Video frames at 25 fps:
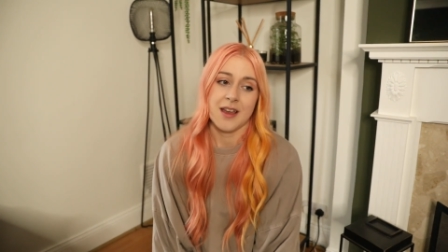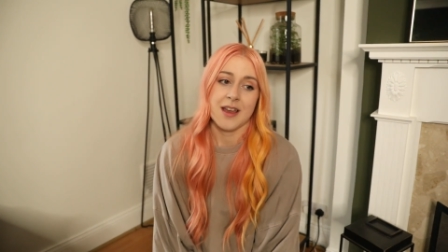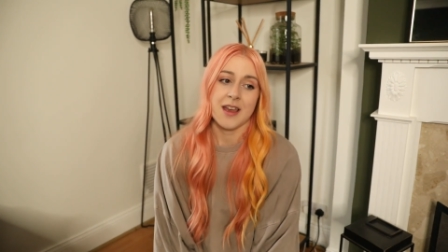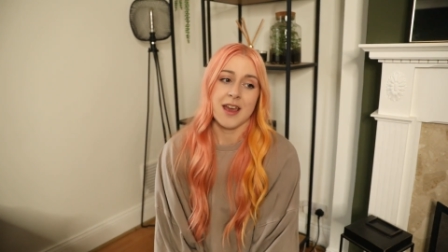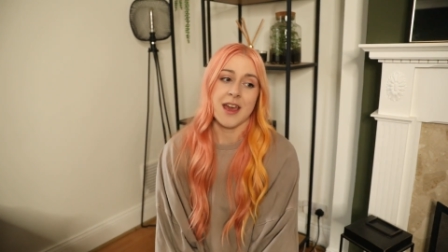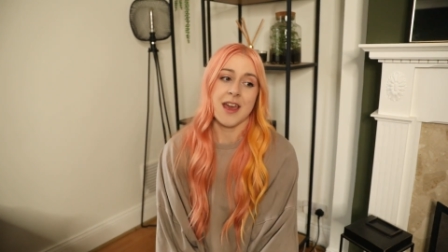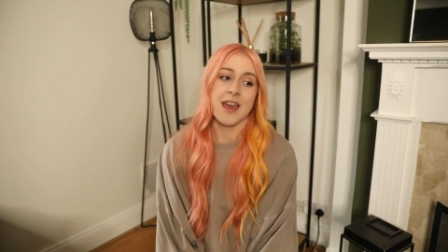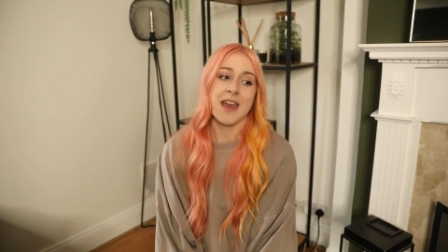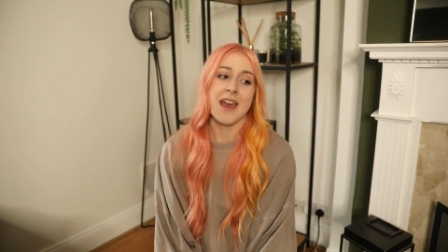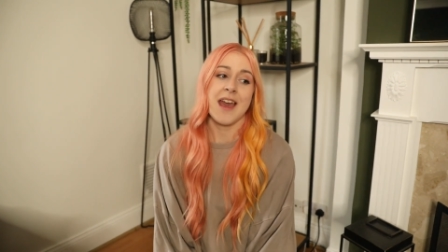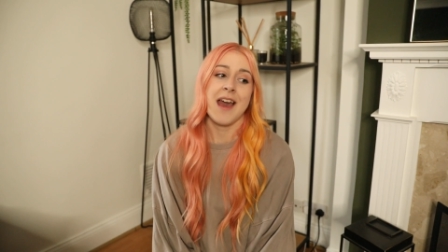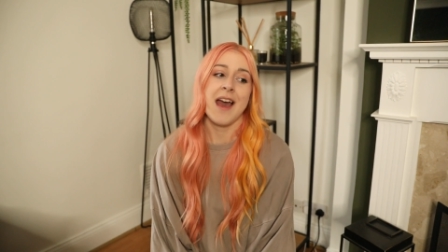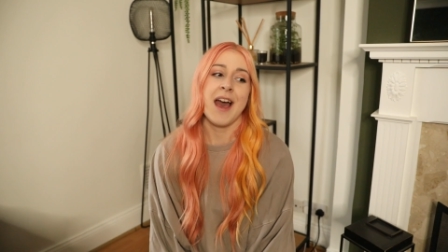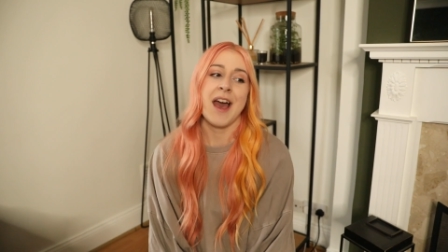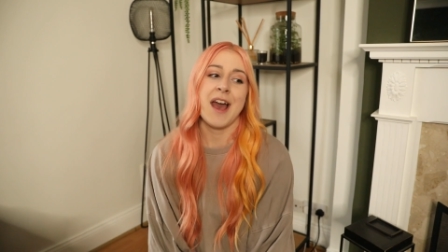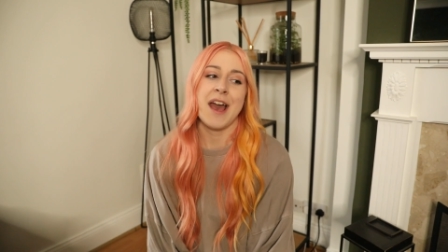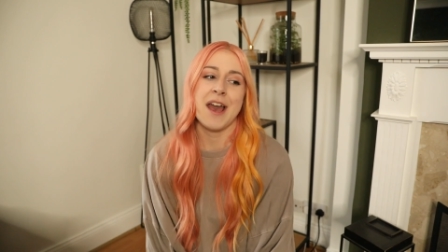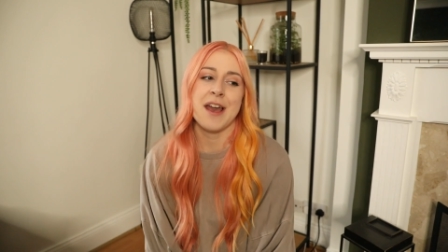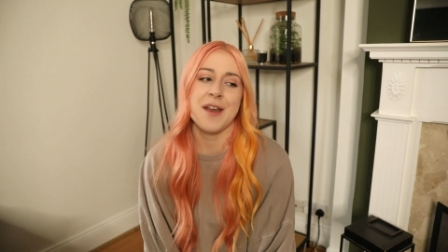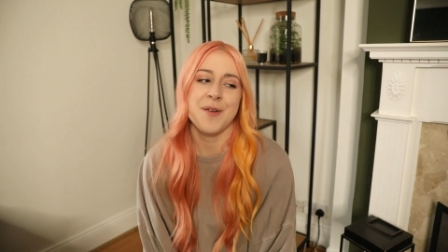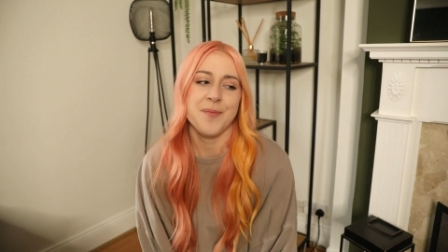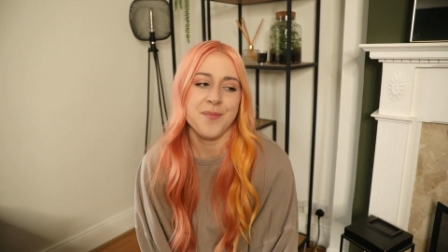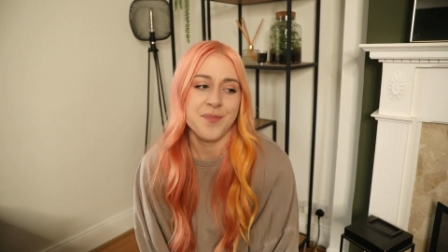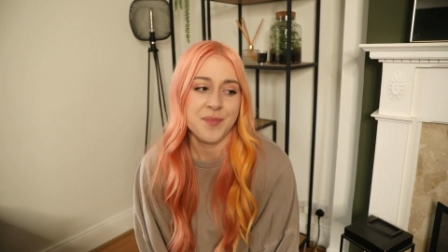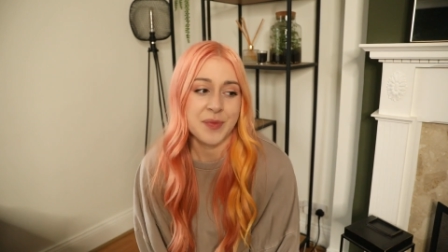
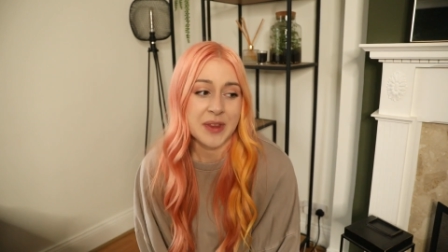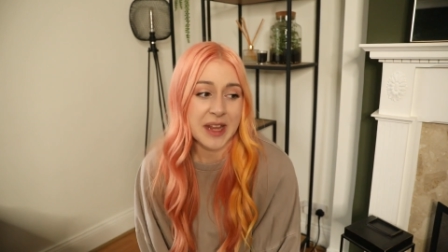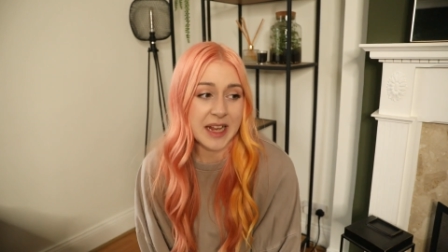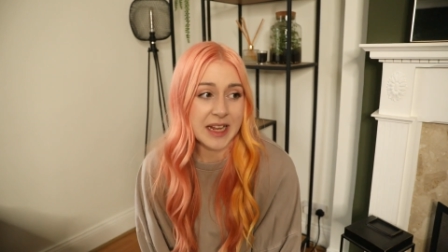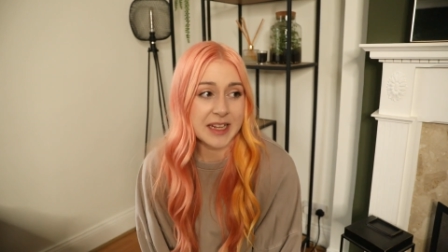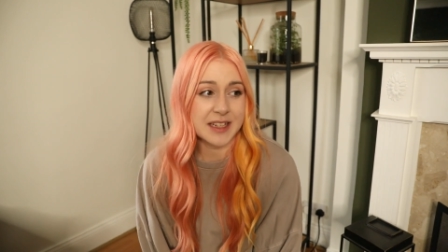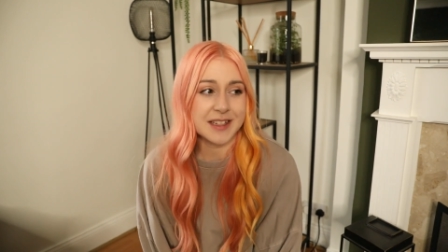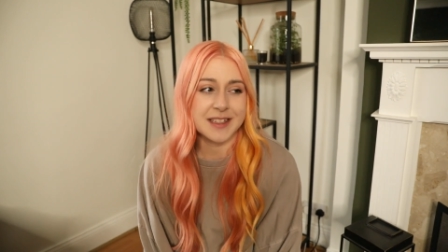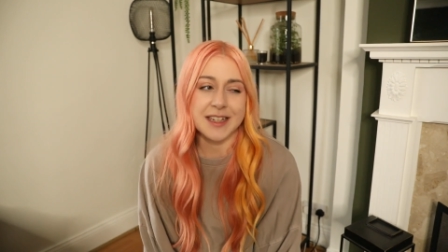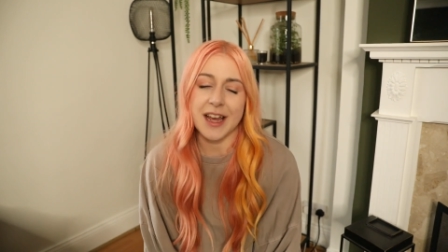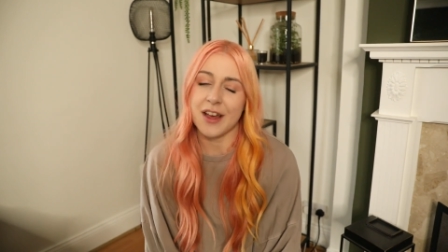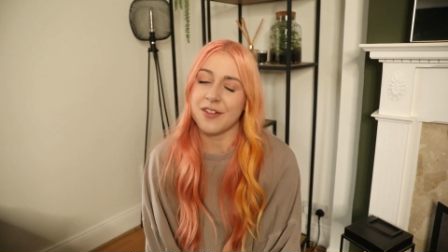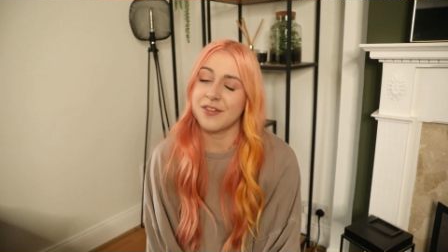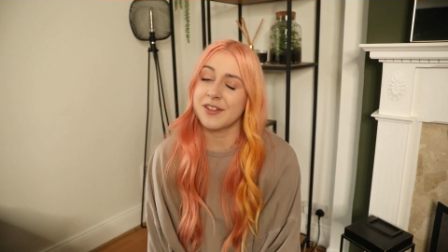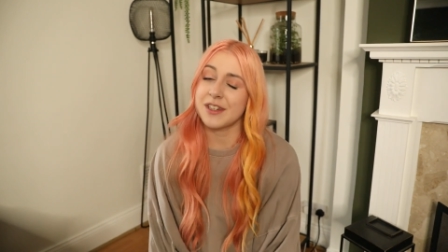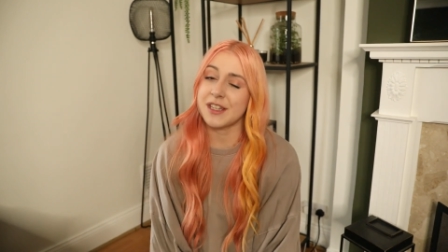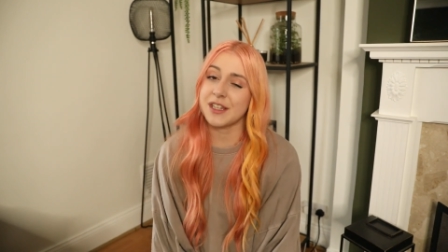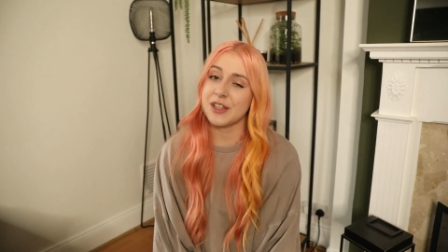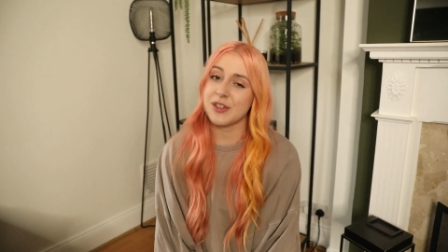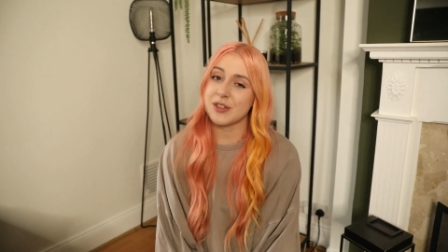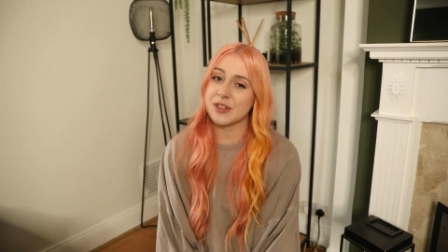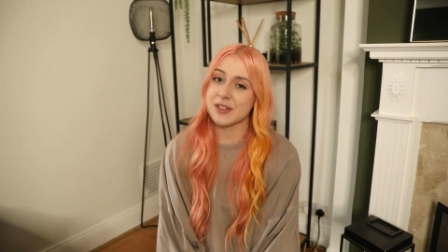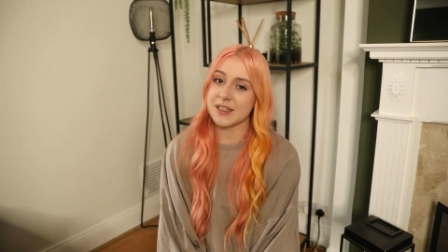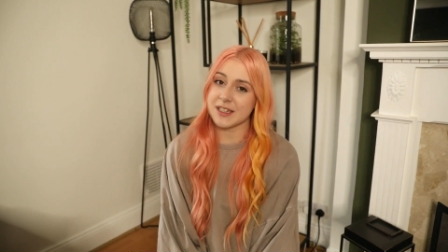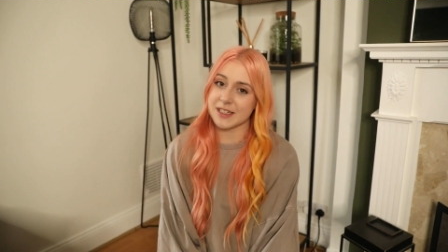He's
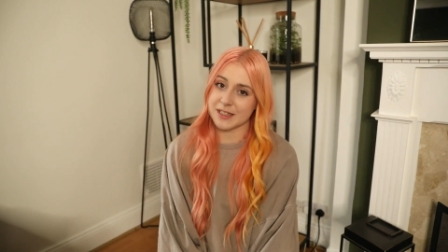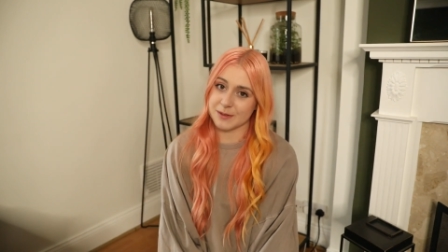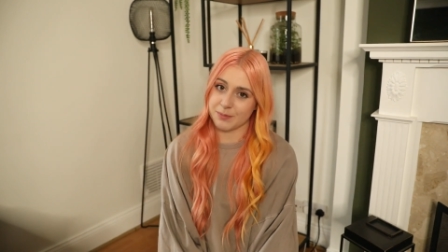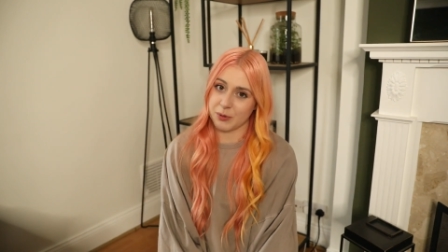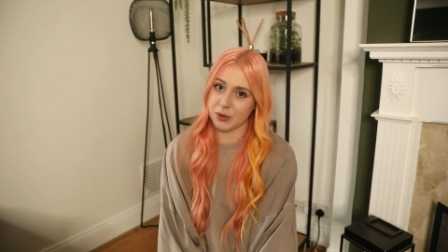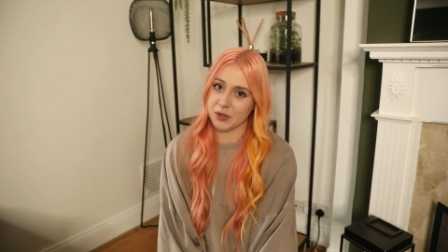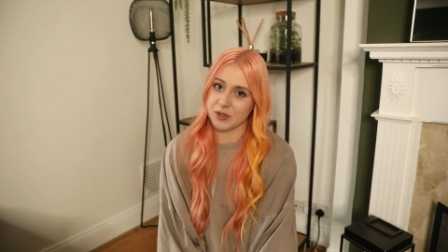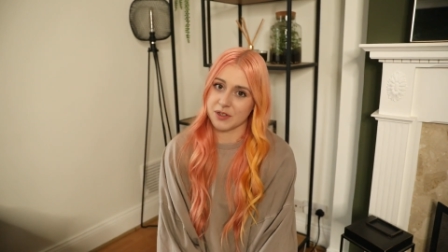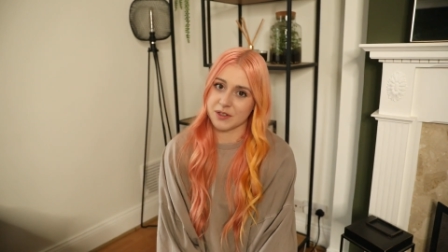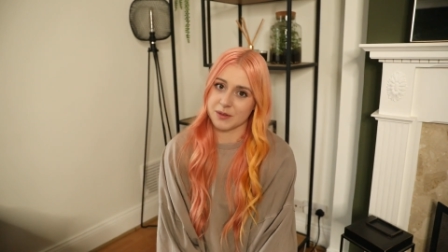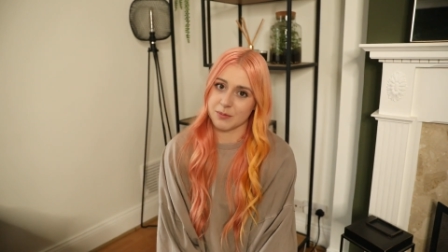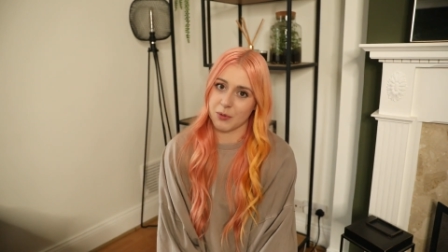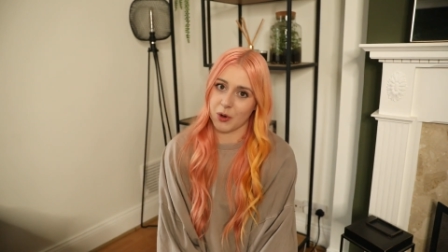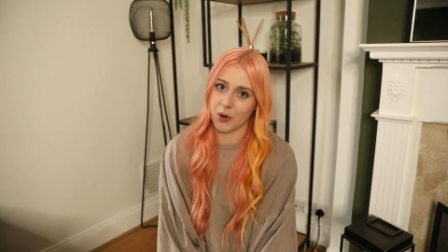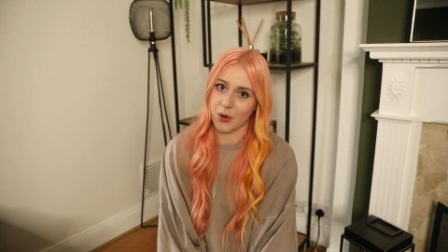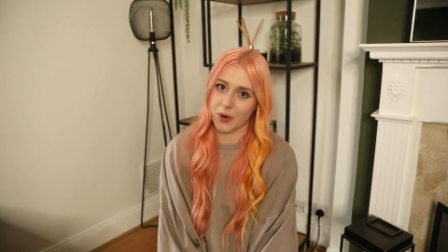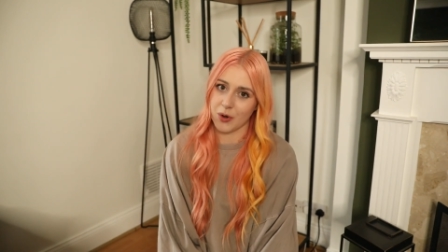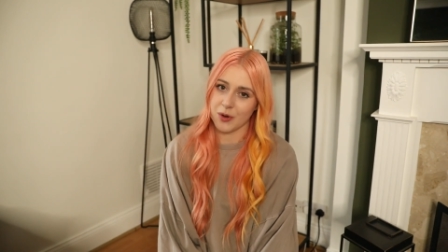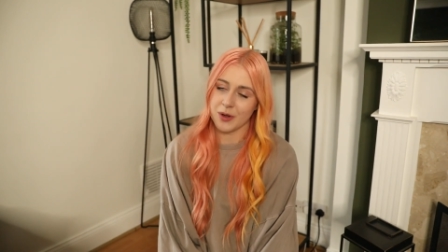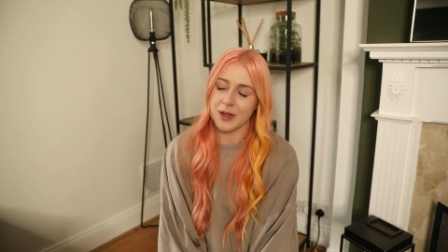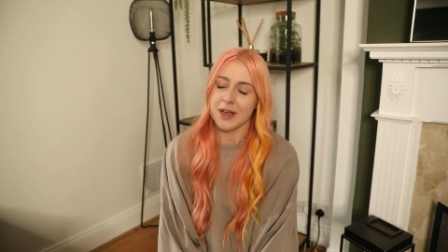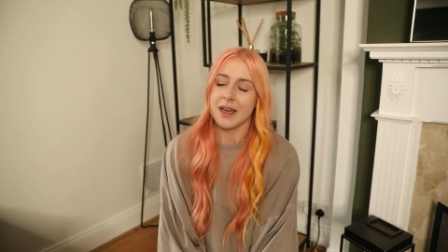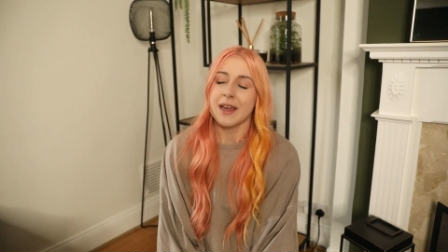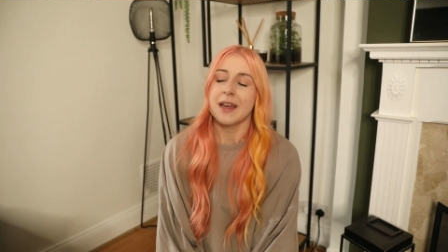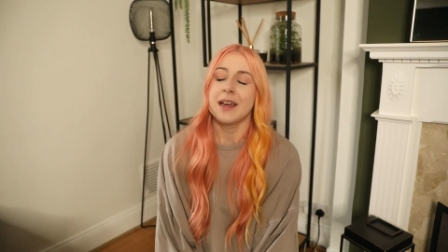definitely using his buttons
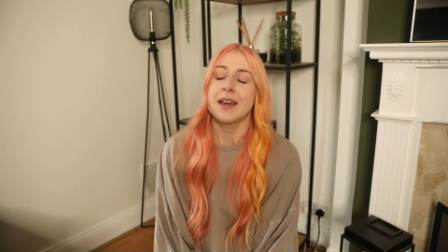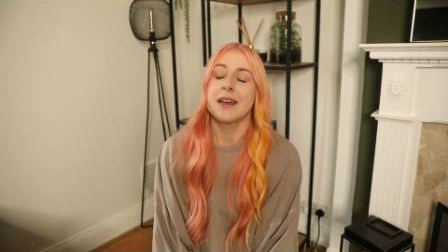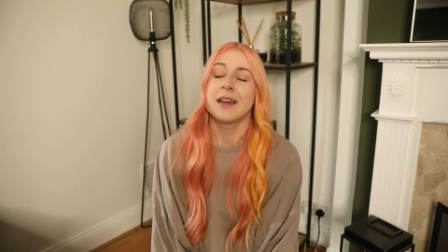more.